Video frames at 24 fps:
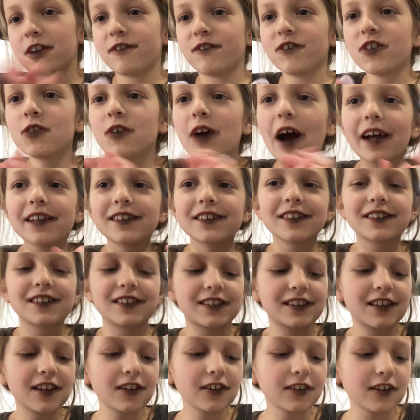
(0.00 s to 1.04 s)
If you guys could
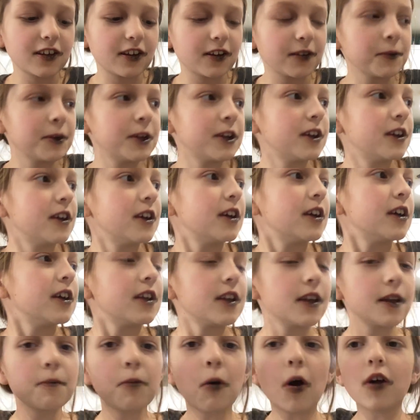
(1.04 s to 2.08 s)
still hear me,
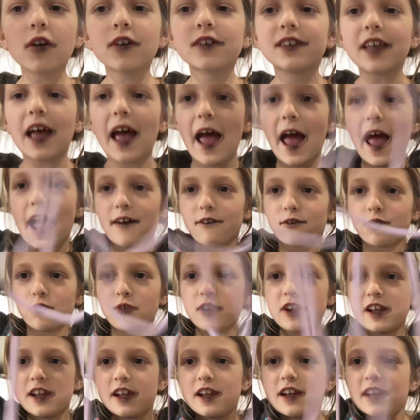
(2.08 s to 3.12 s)
he barks
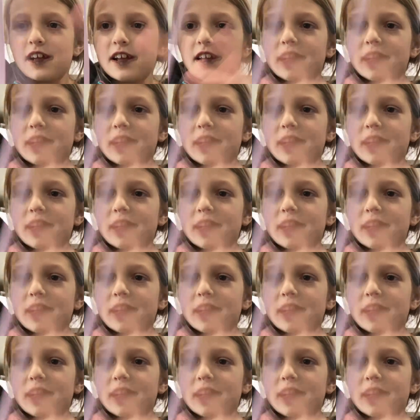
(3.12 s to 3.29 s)
every